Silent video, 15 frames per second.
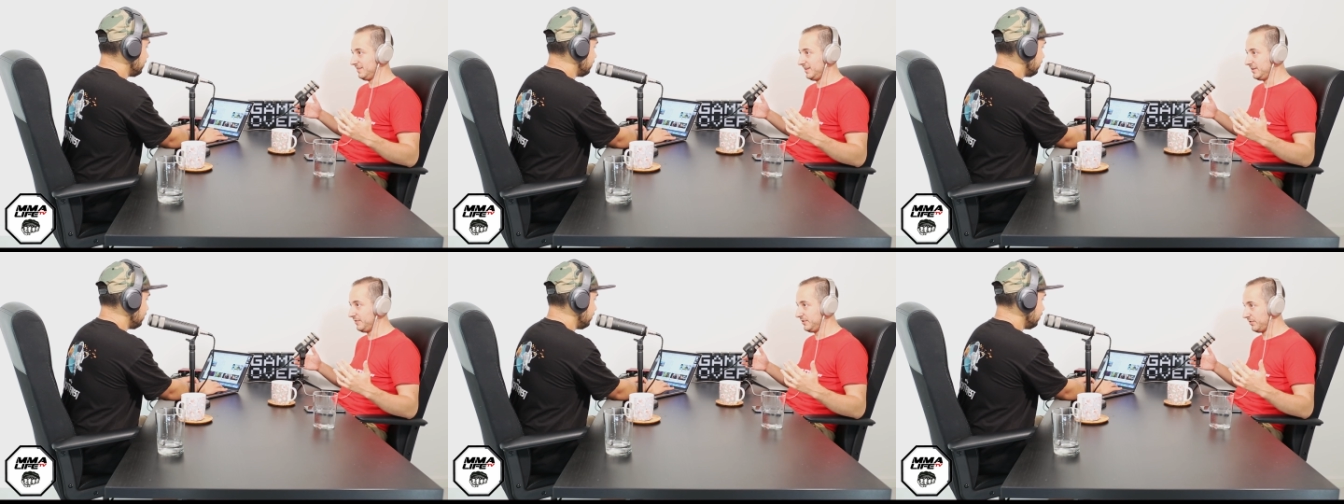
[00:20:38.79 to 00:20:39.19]

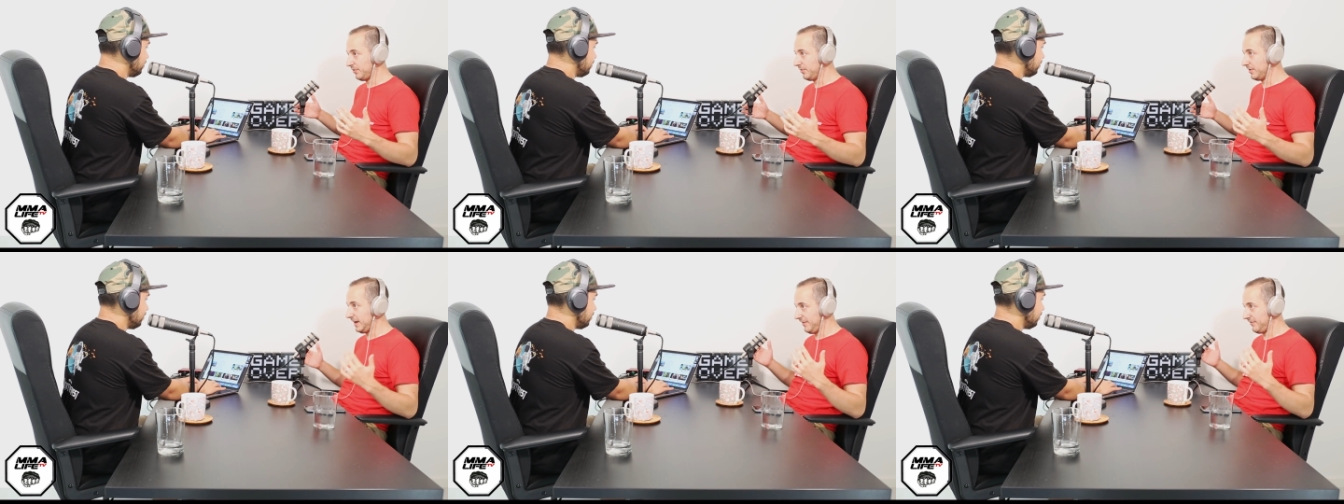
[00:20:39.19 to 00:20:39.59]
And you
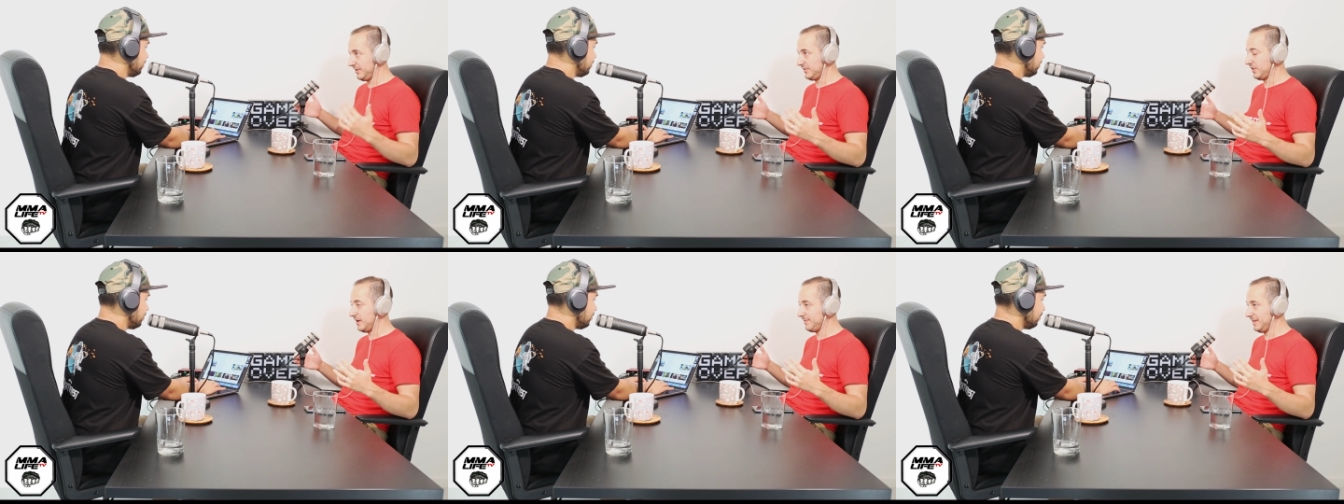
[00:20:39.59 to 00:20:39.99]
thought
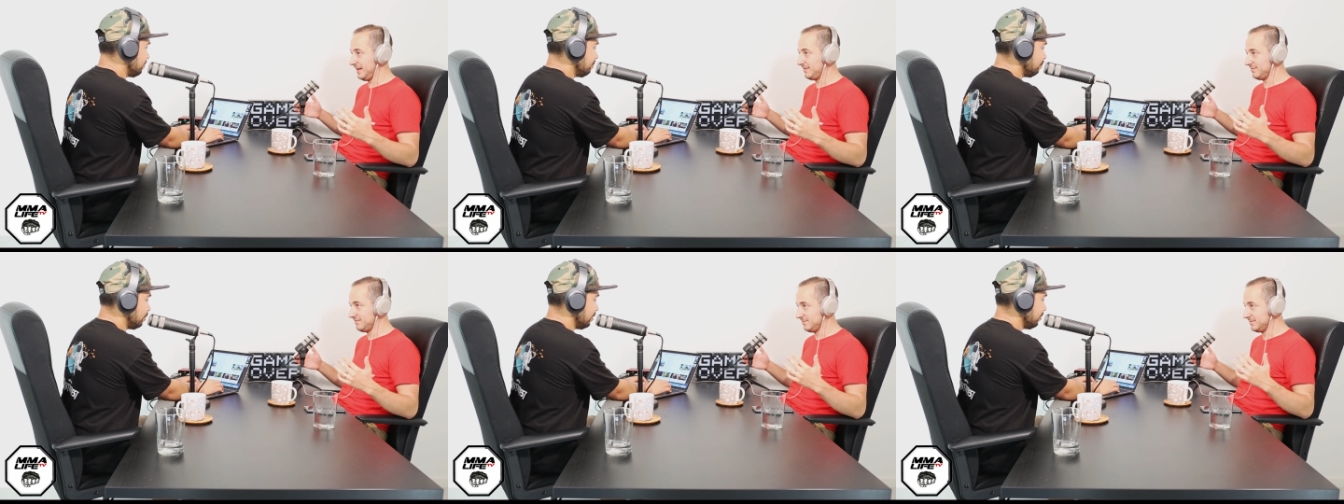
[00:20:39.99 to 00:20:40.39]
every time
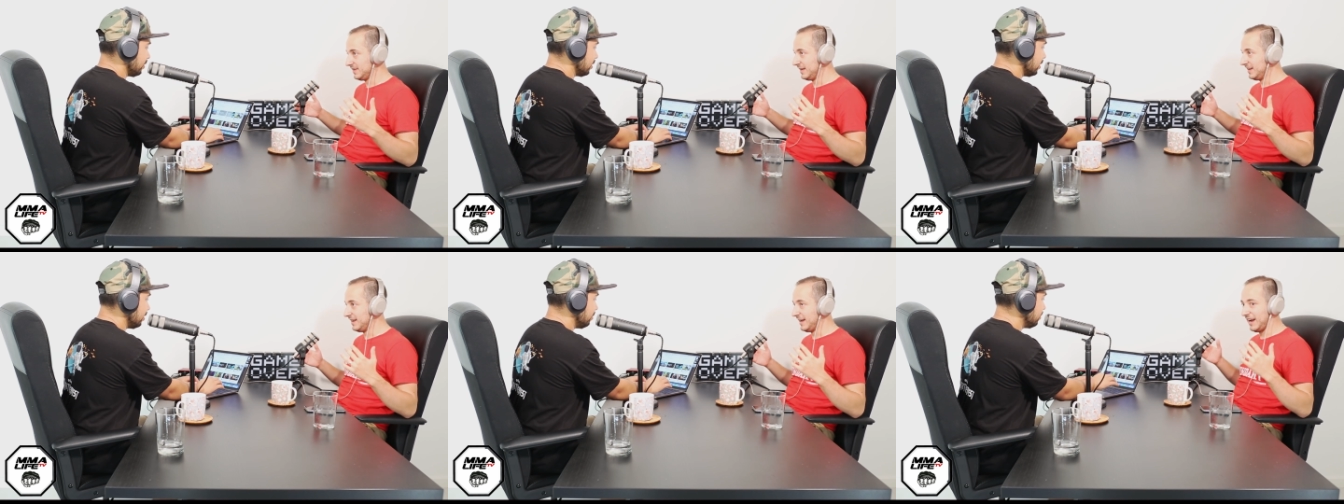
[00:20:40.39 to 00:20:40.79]
that
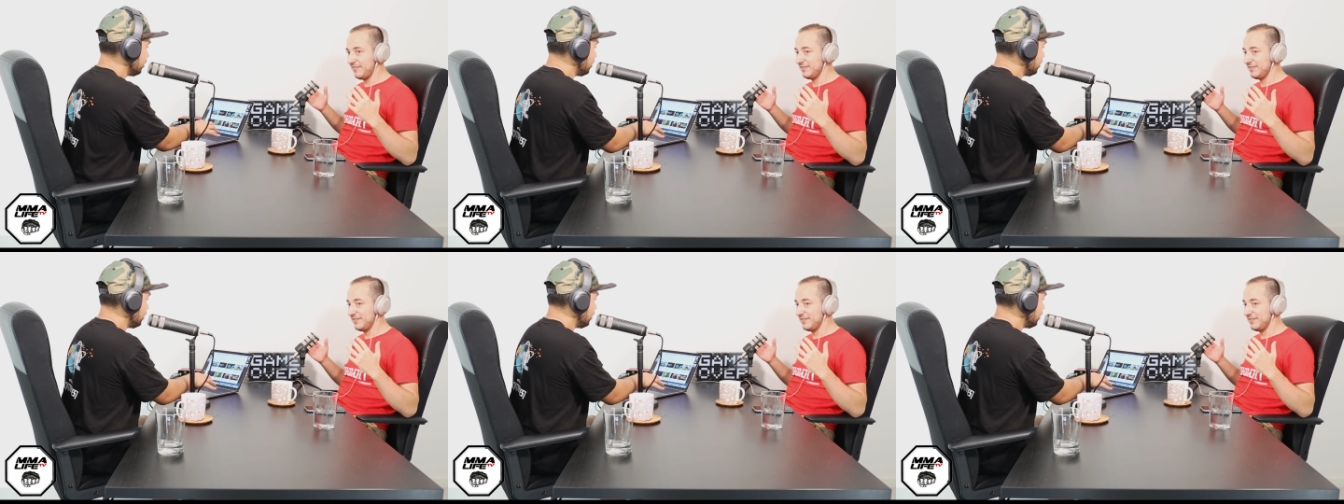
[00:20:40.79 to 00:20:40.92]
perfect name.